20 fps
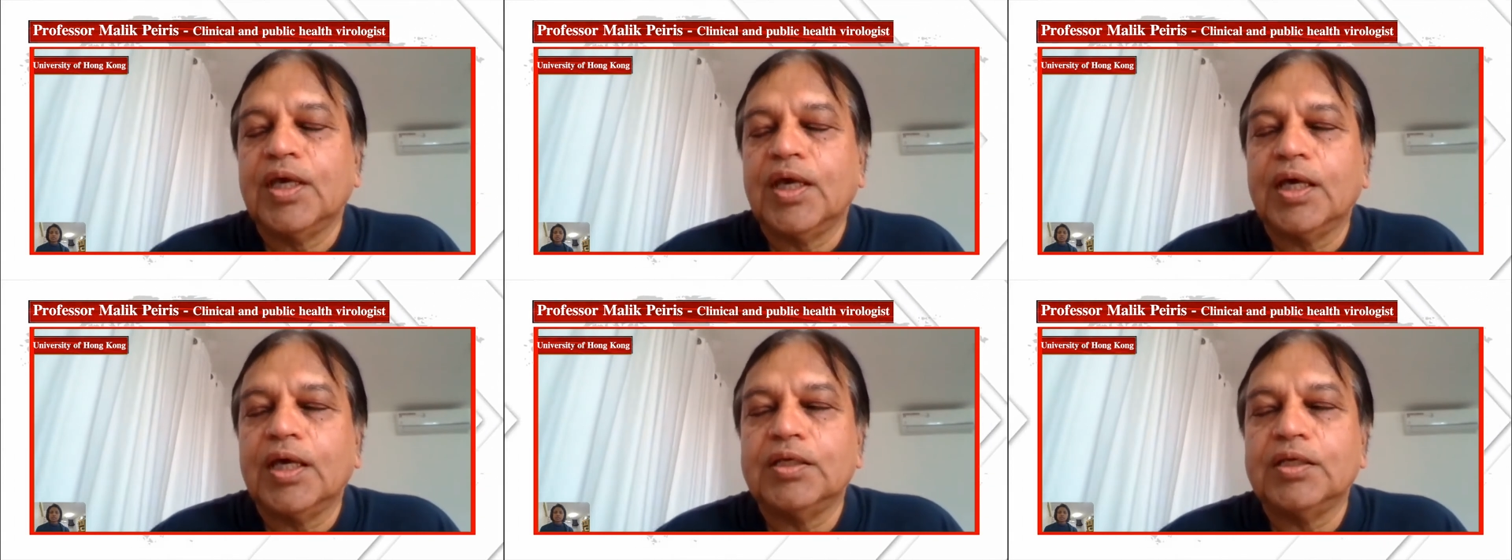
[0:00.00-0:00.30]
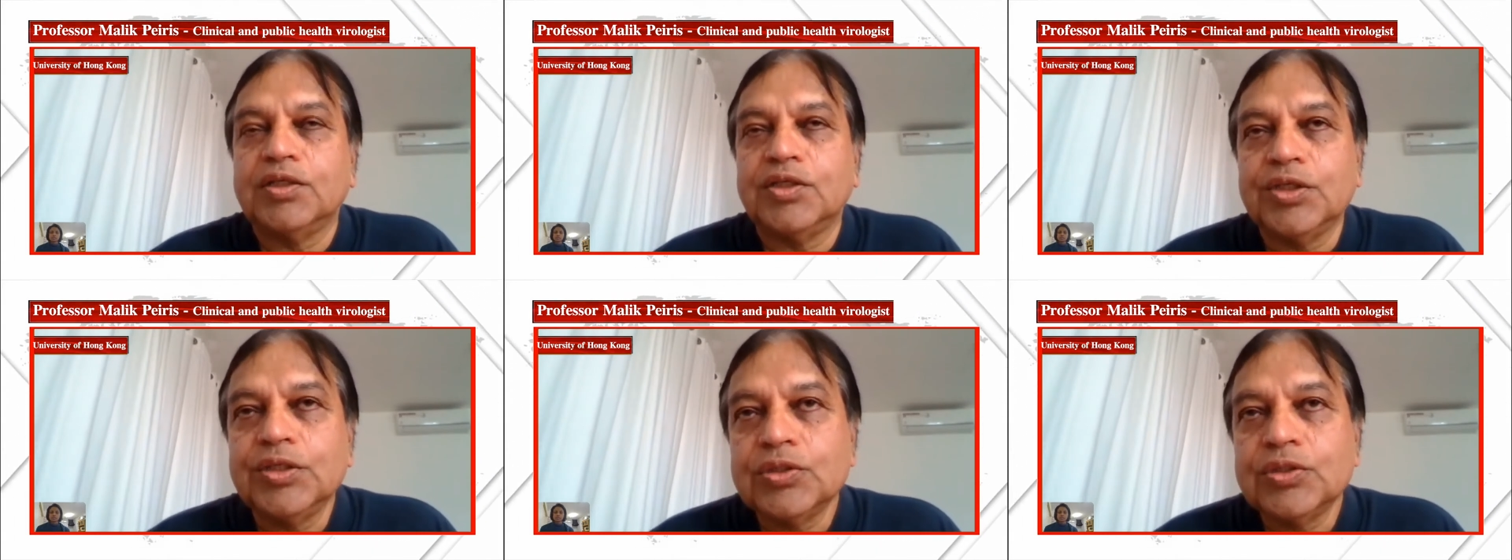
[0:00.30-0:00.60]
and
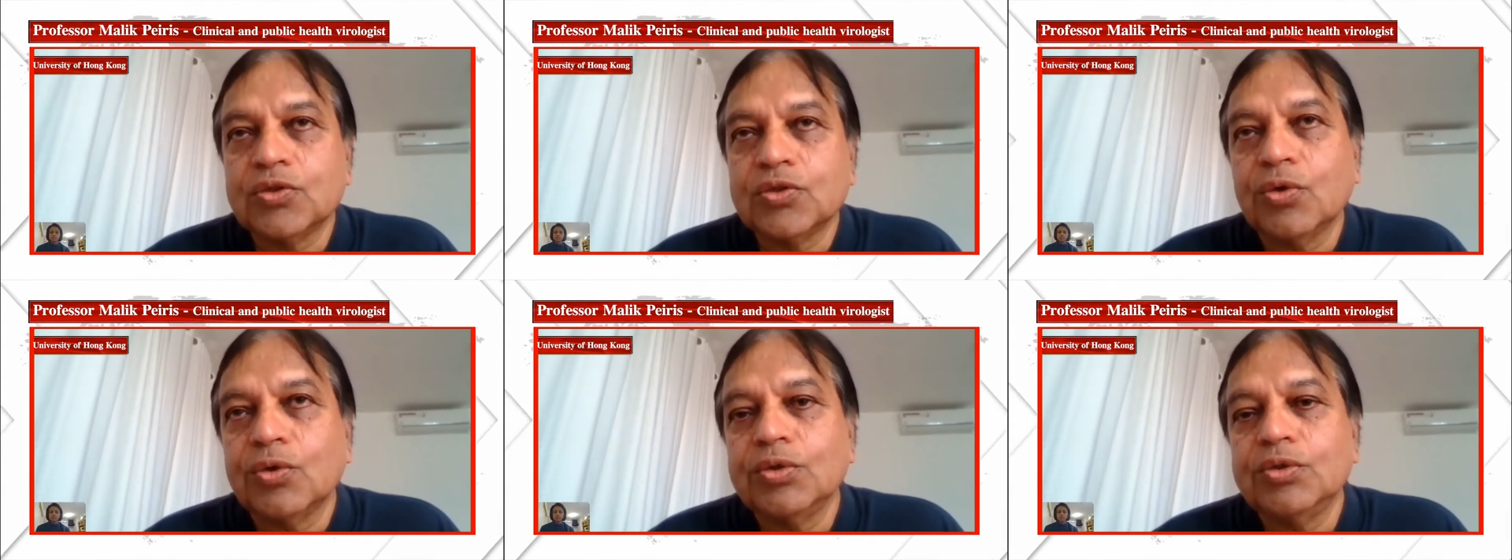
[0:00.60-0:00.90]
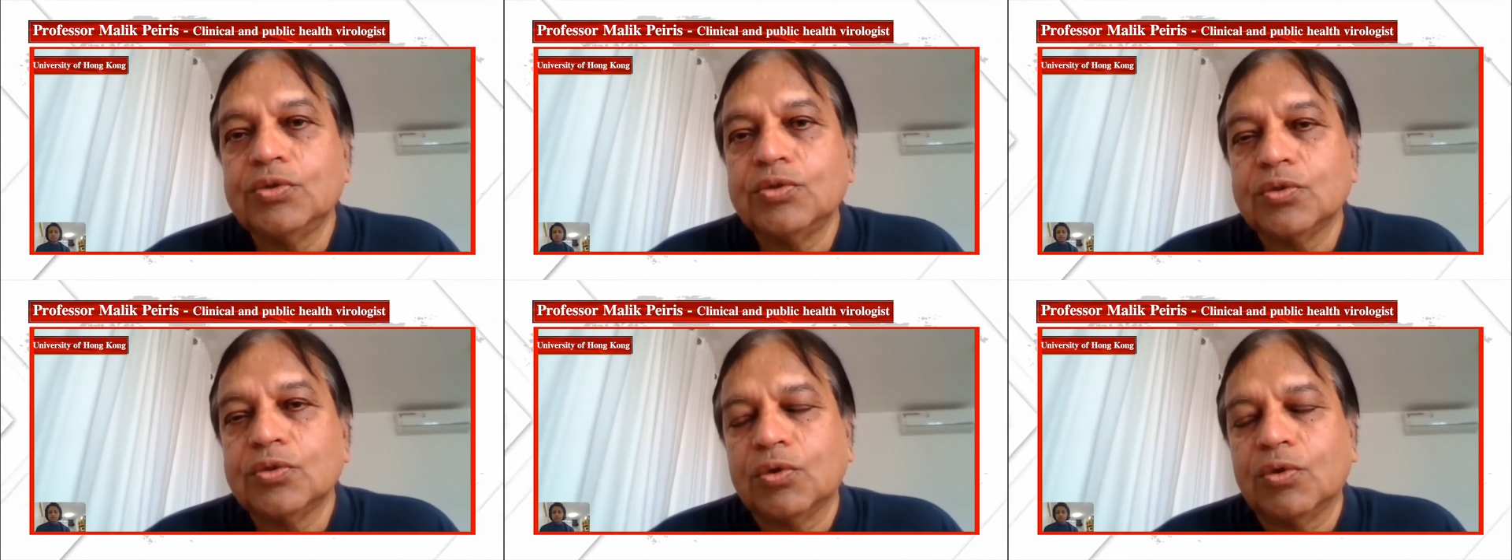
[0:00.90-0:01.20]
it is
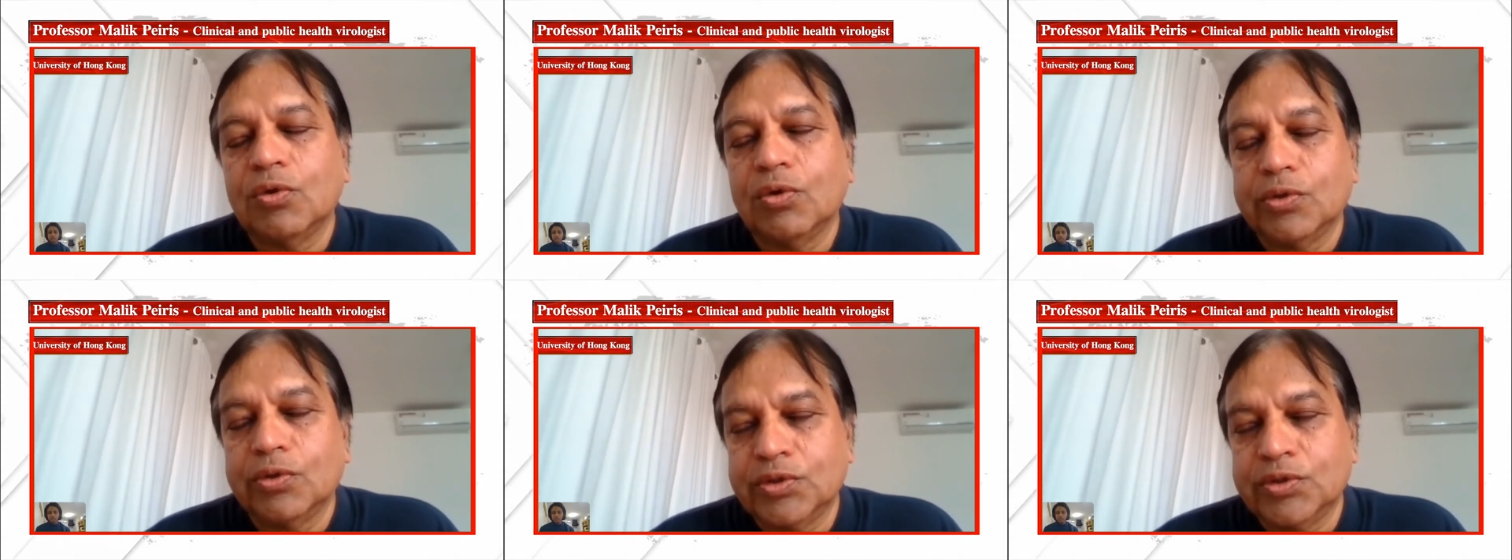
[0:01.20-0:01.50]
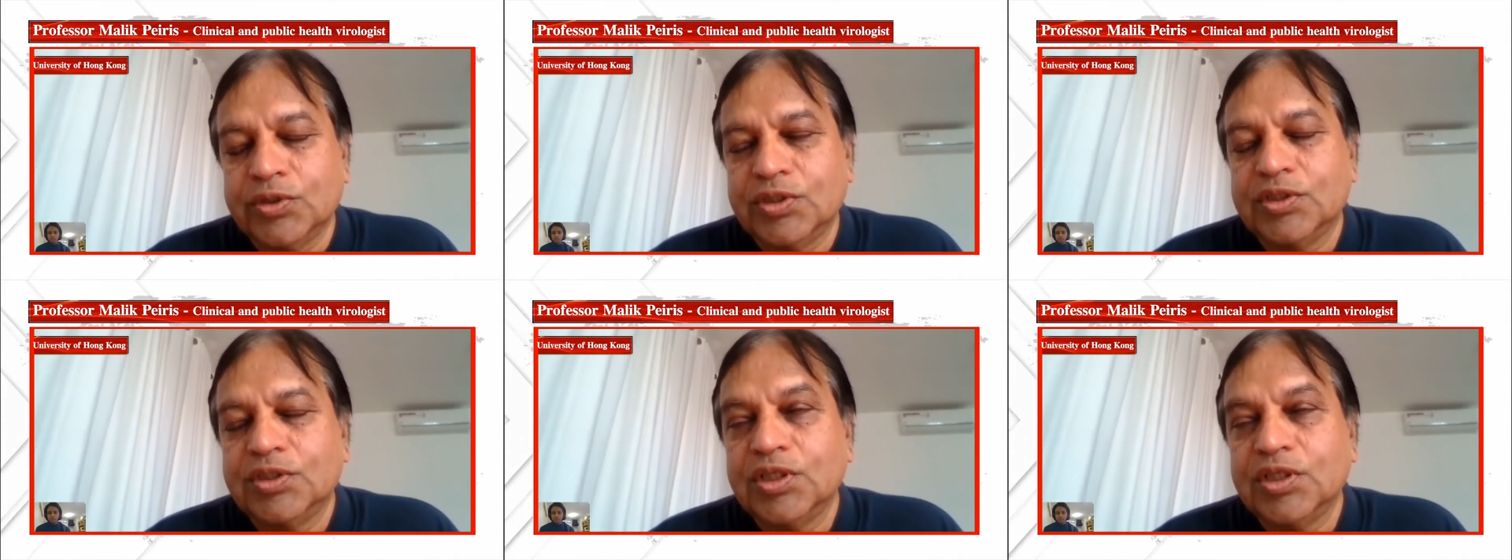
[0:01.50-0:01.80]
going to
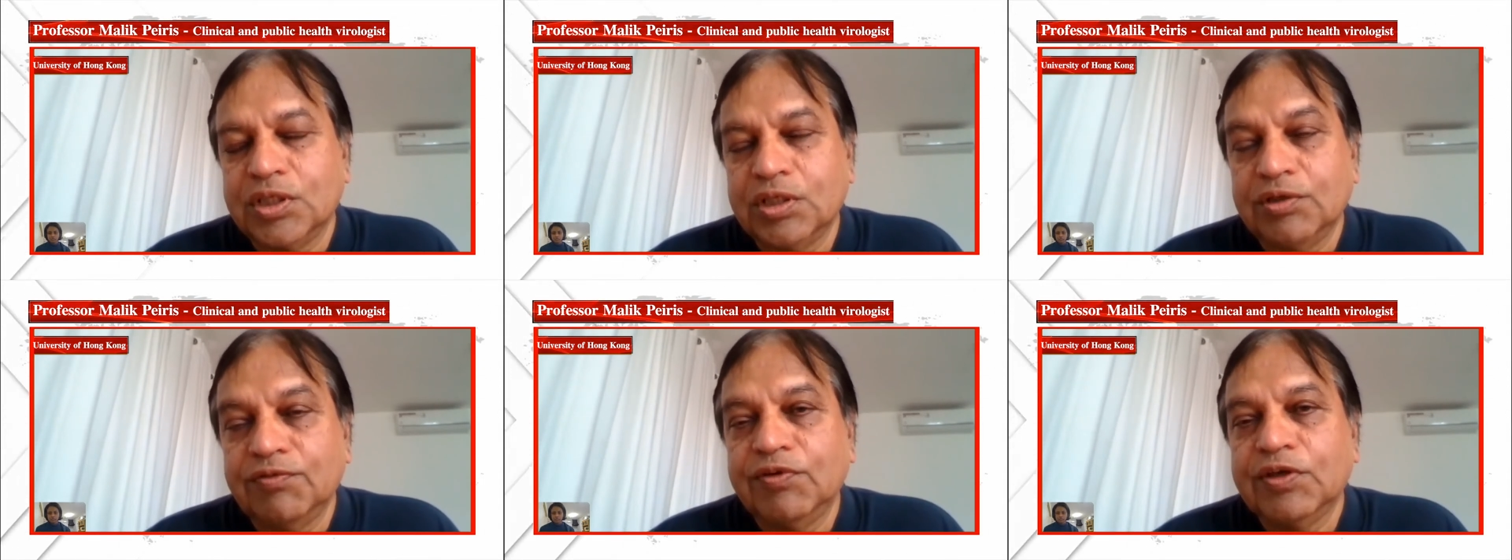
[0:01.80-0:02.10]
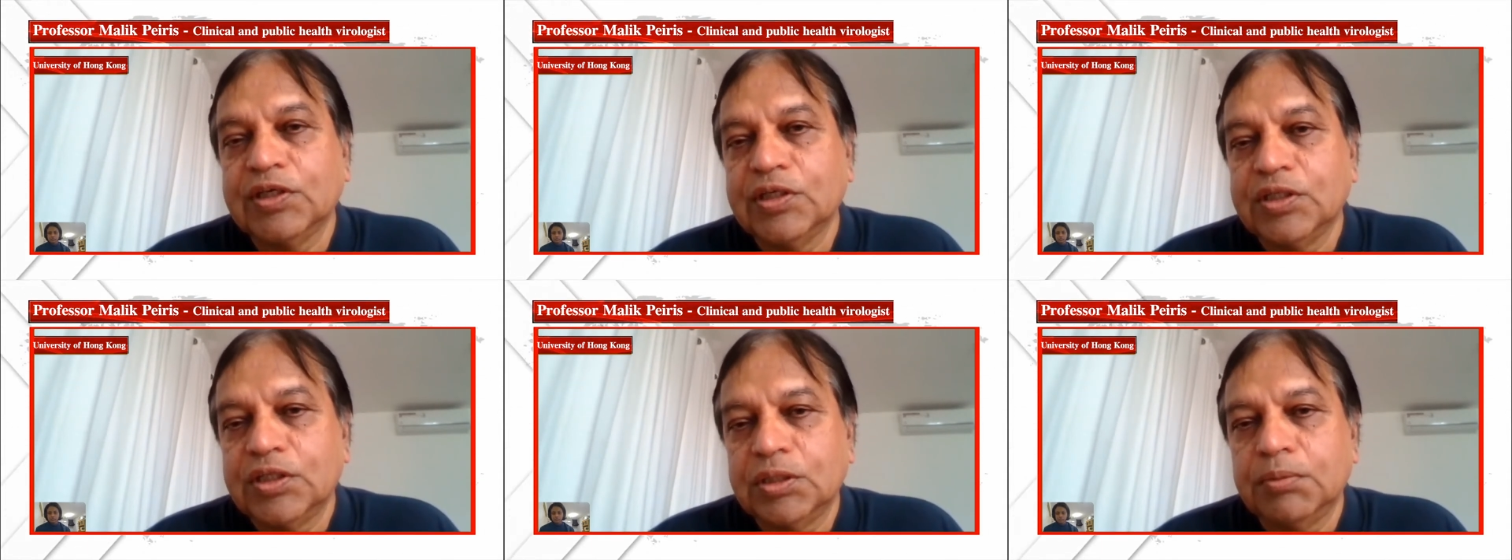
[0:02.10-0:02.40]
cause
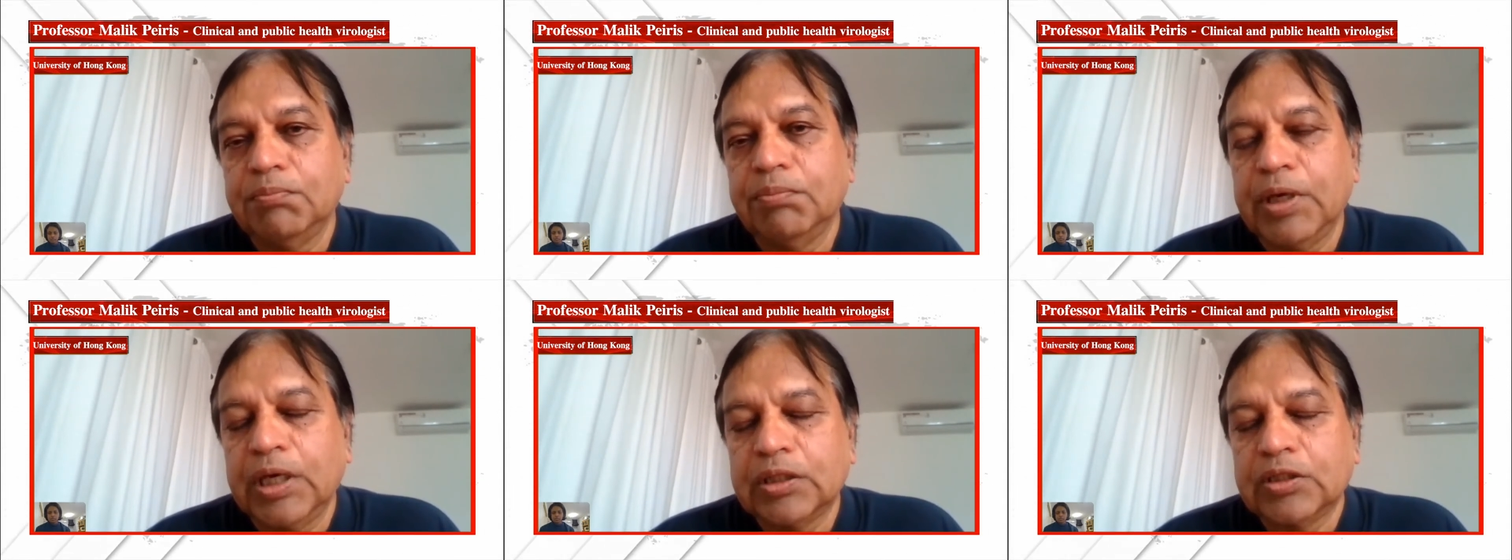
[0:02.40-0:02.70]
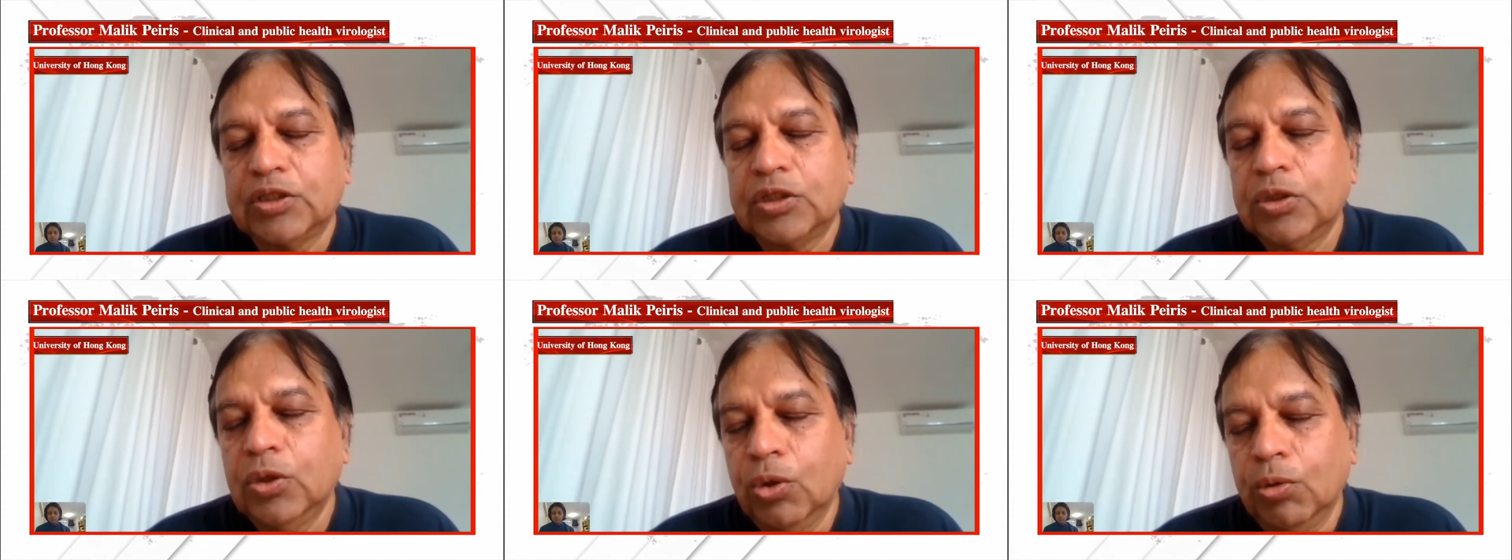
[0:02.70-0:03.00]
significant
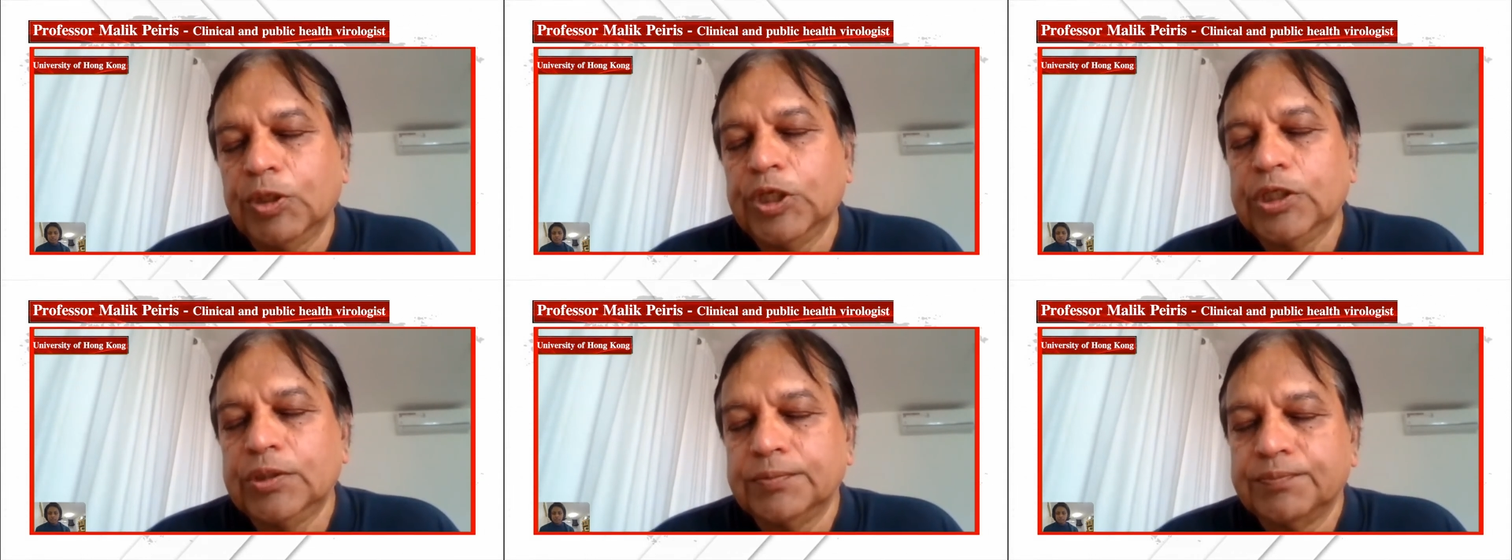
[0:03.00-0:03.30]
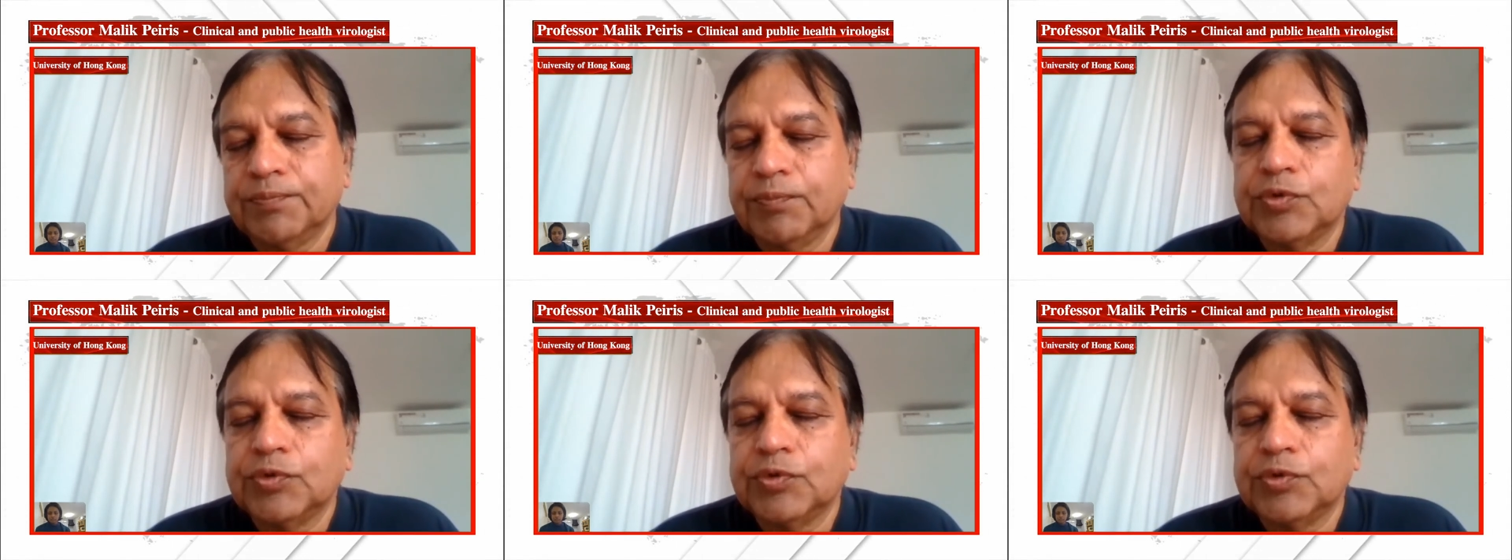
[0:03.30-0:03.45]
impact globally.